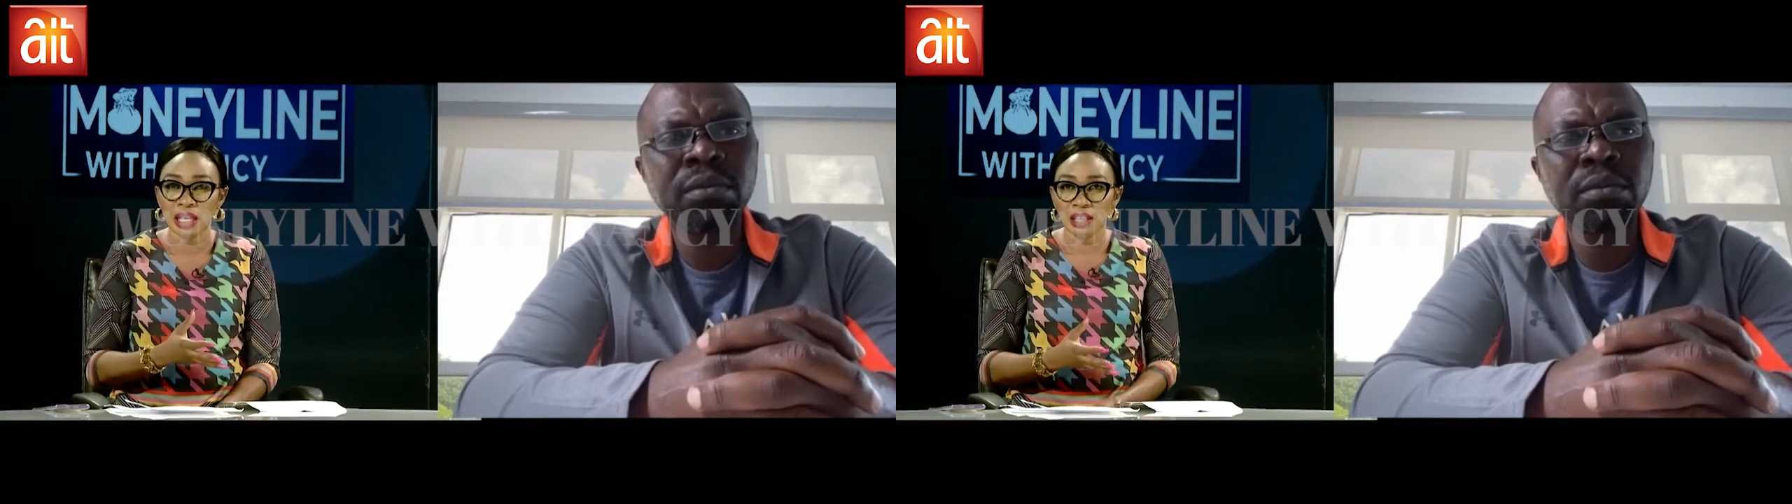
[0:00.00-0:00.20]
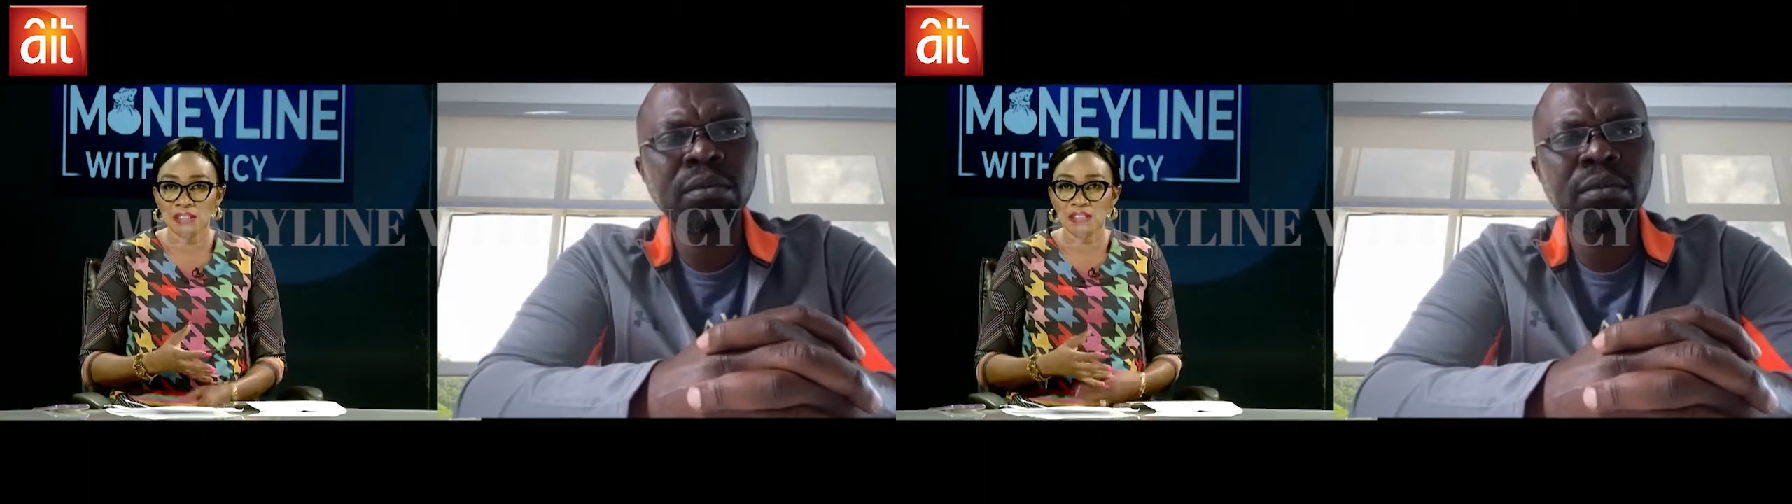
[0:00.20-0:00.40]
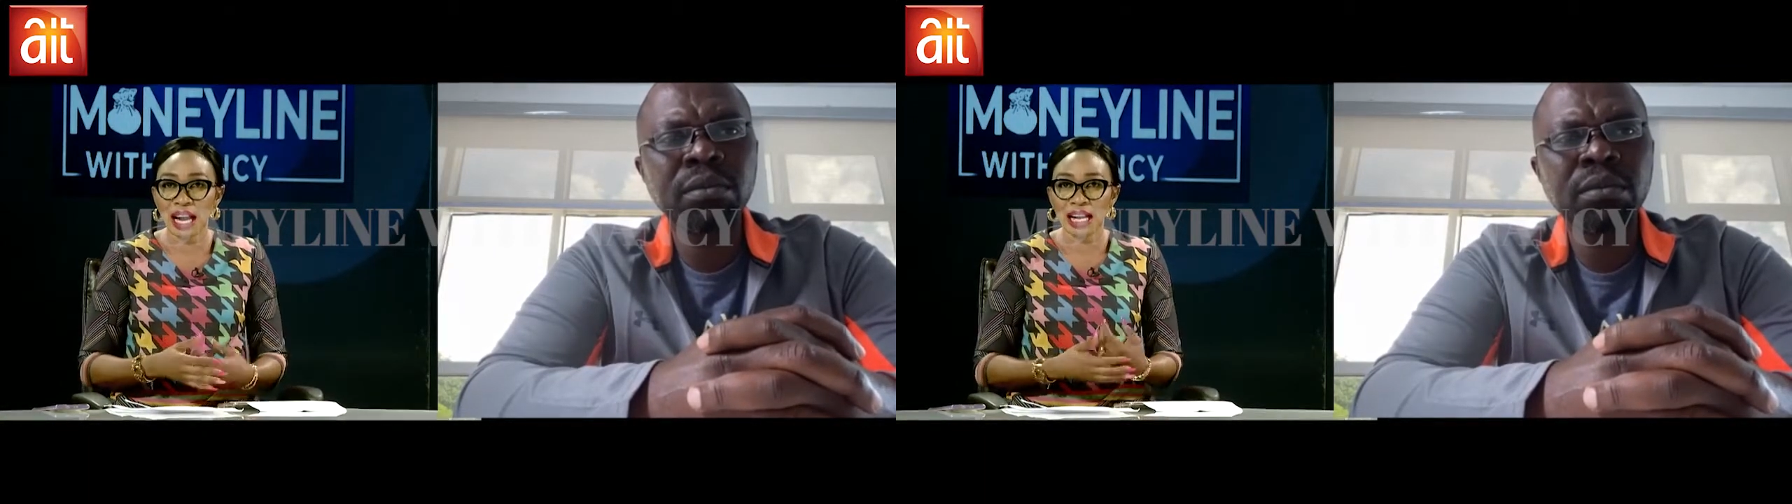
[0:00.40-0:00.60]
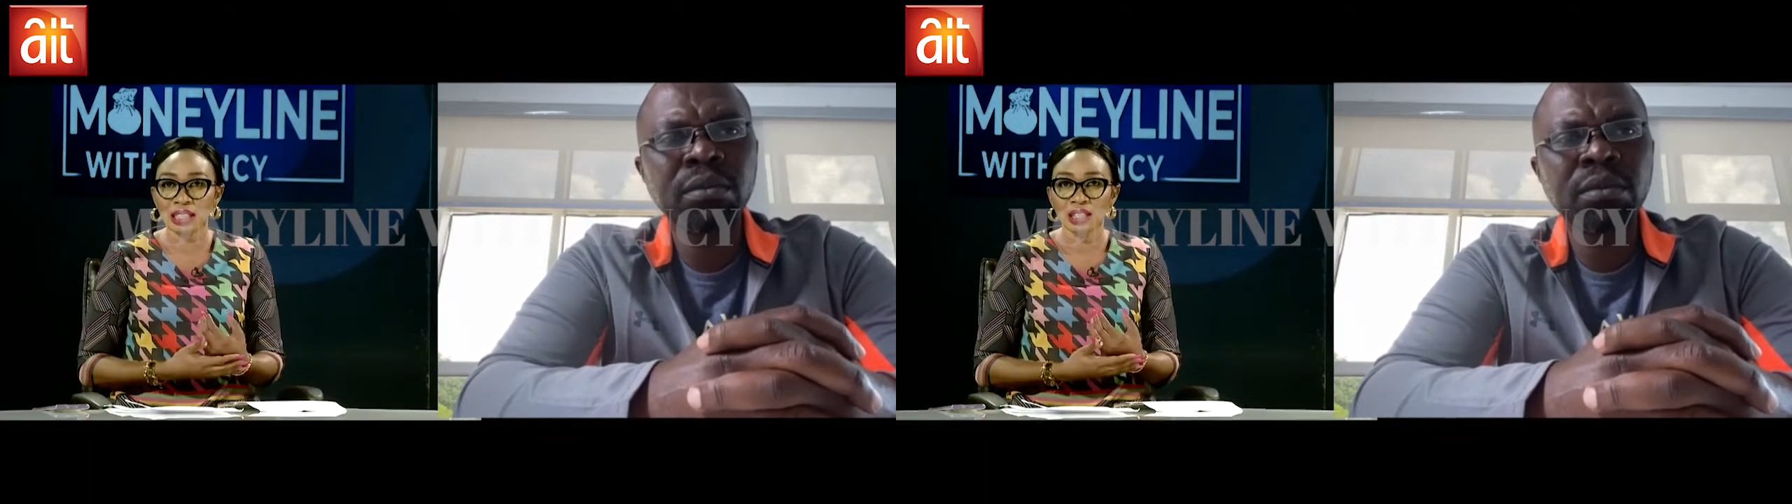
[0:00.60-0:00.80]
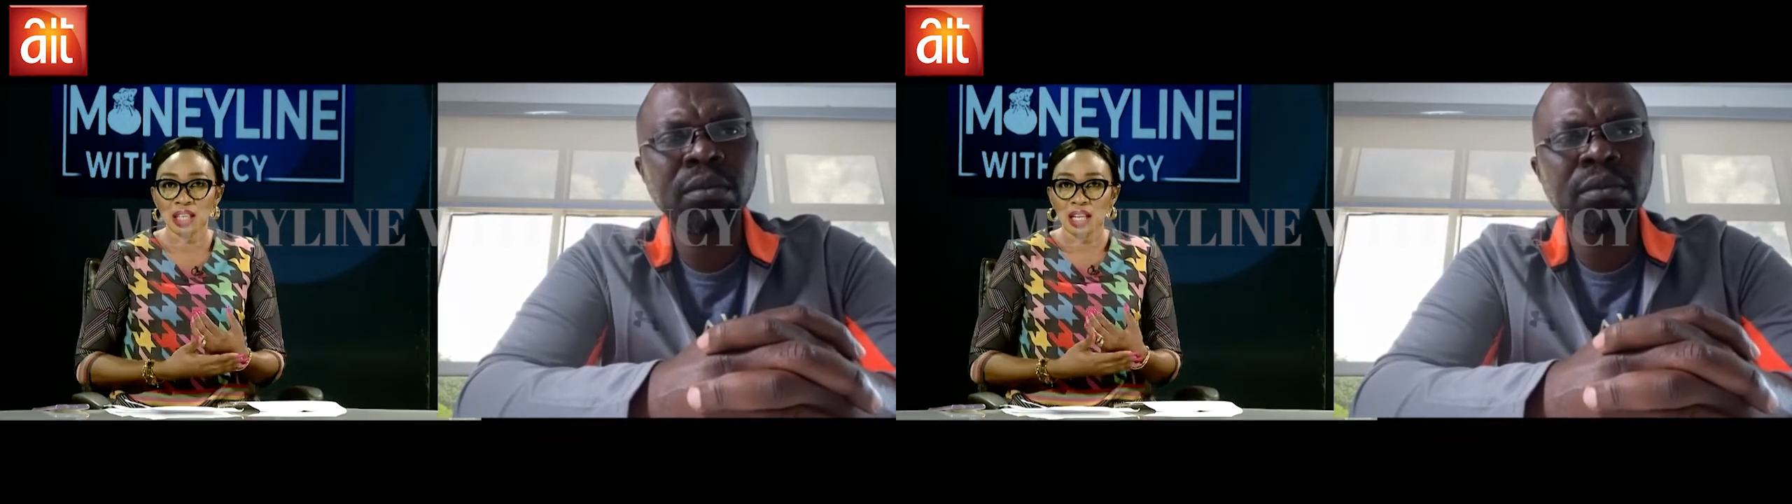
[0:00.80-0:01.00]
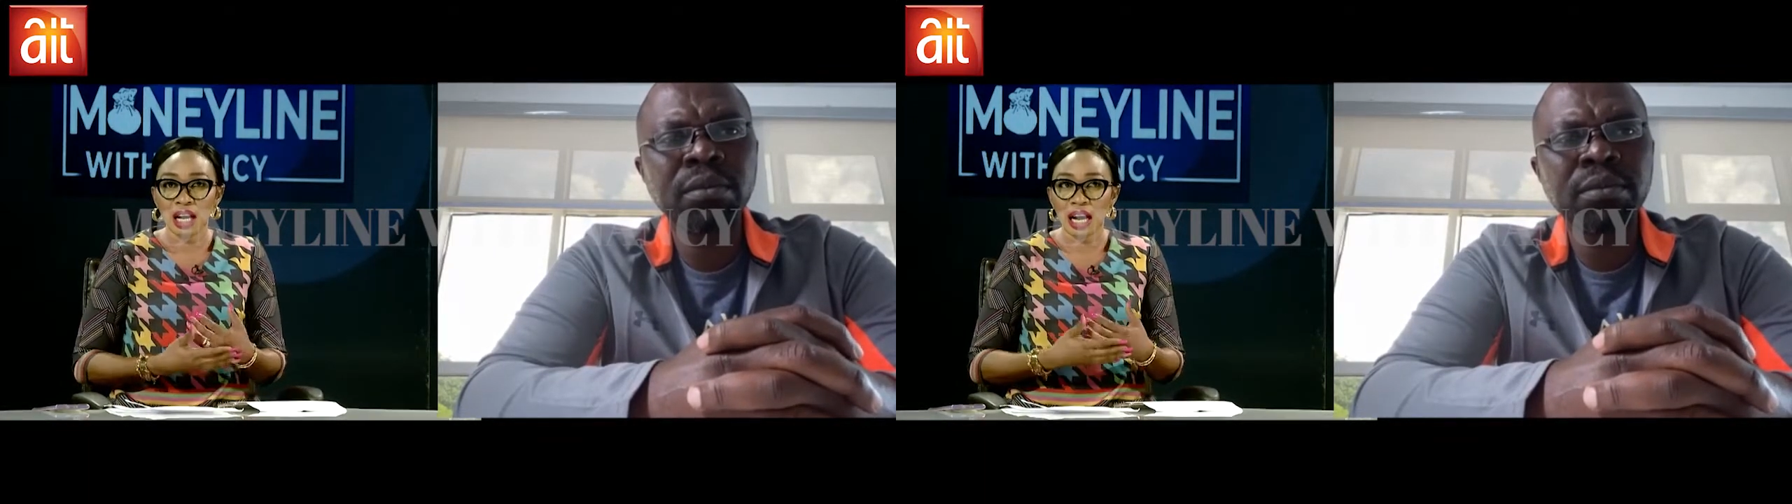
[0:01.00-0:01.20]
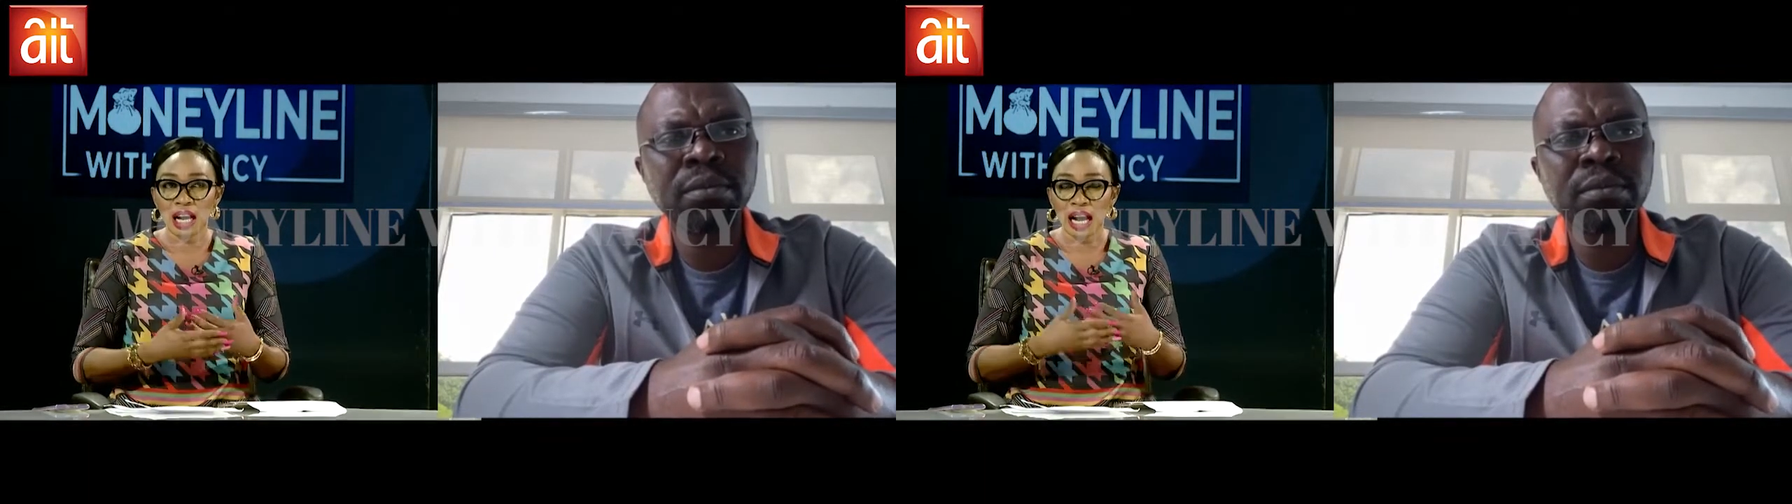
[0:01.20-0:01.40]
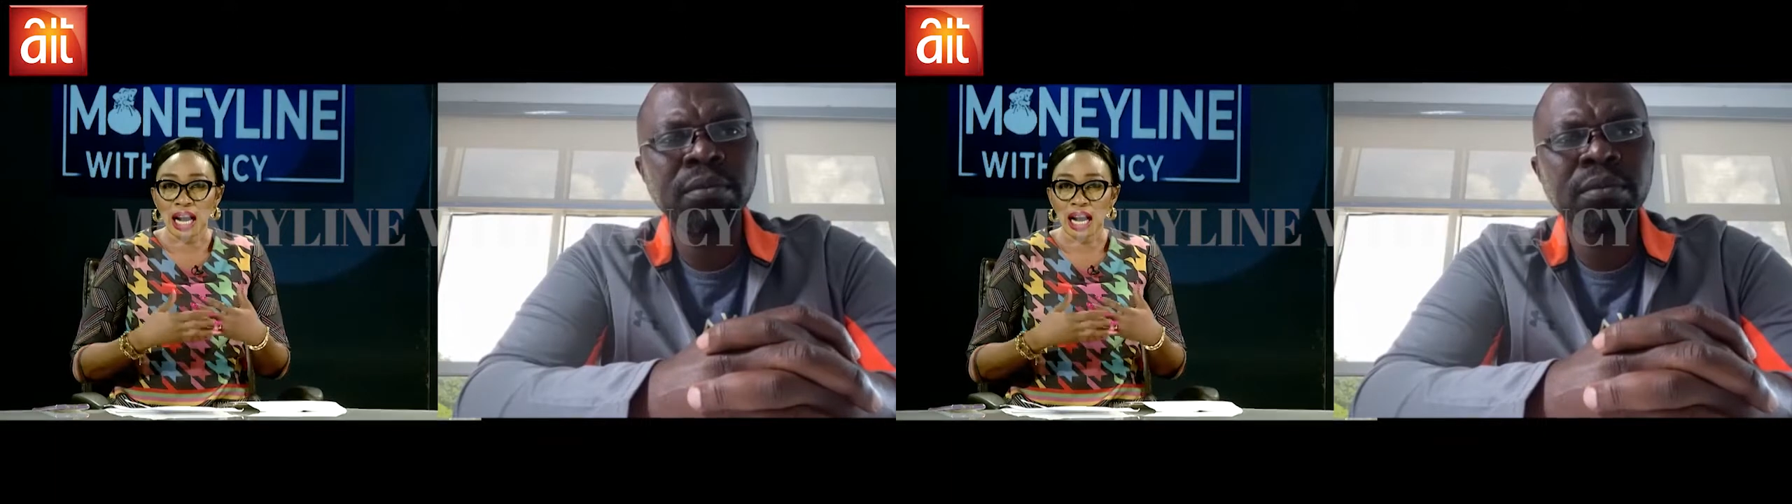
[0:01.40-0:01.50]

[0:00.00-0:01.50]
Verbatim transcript: In fact, uh,